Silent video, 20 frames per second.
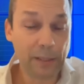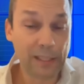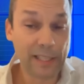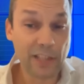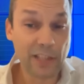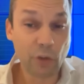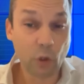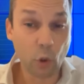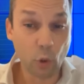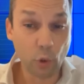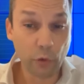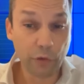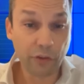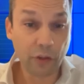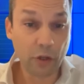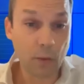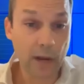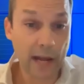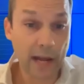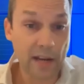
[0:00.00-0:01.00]
Please
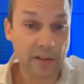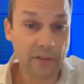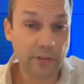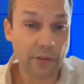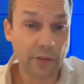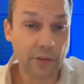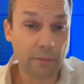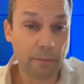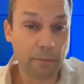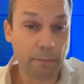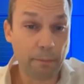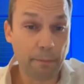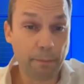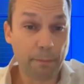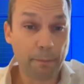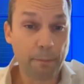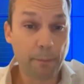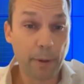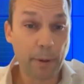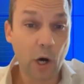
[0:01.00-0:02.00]
also answer the
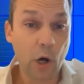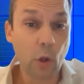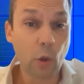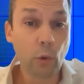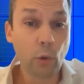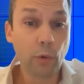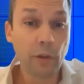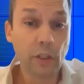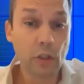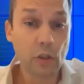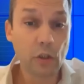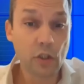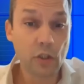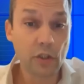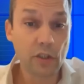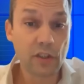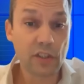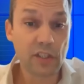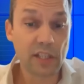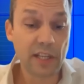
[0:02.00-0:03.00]
poll that you should
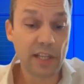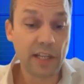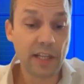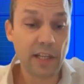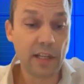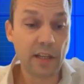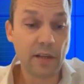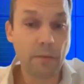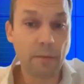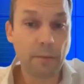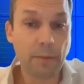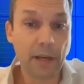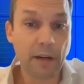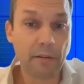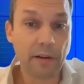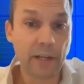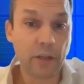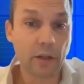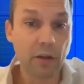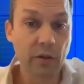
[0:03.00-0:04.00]
see
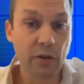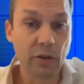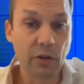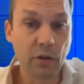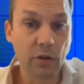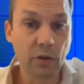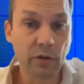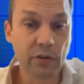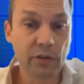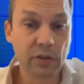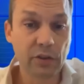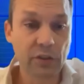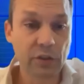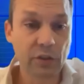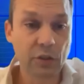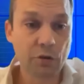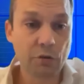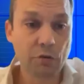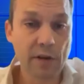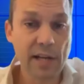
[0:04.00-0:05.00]
appearing on your
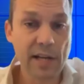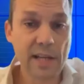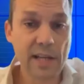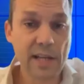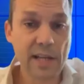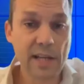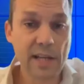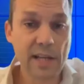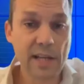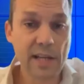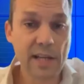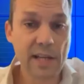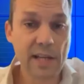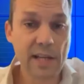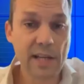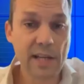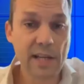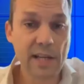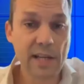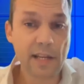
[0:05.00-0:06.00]
screens.
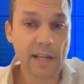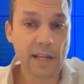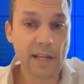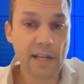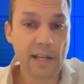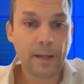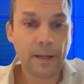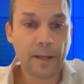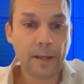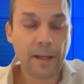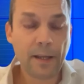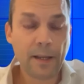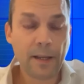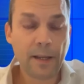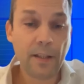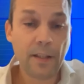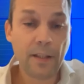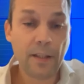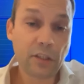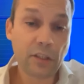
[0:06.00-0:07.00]
This
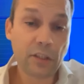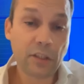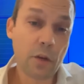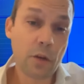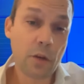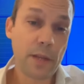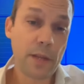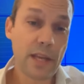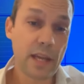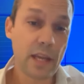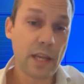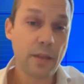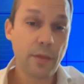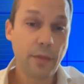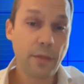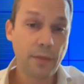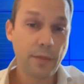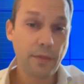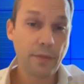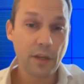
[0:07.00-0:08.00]
is going to be a
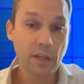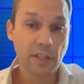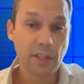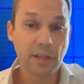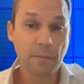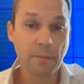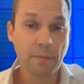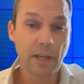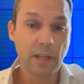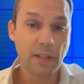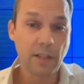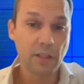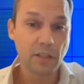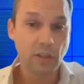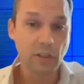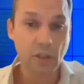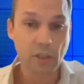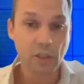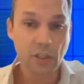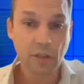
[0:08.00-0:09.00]
30-minute discussion
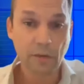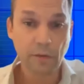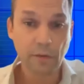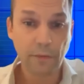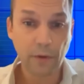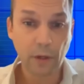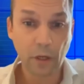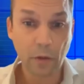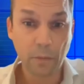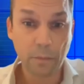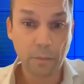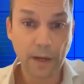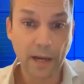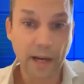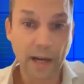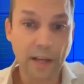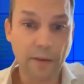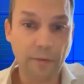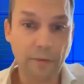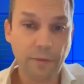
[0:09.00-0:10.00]
followed by
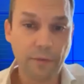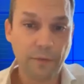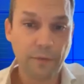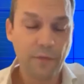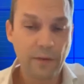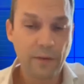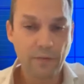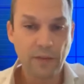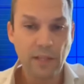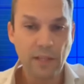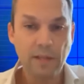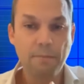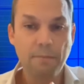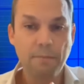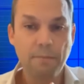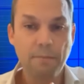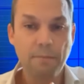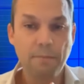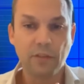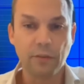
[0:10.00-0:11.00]
15 minutes of
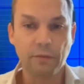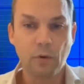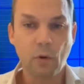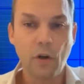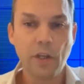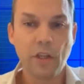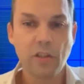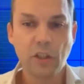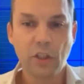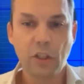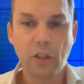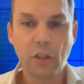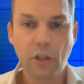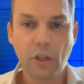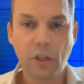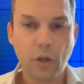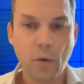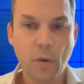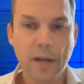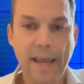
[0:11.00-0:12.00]
audience
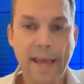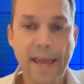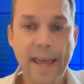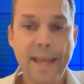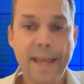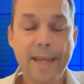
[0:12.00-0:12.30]
Q&A.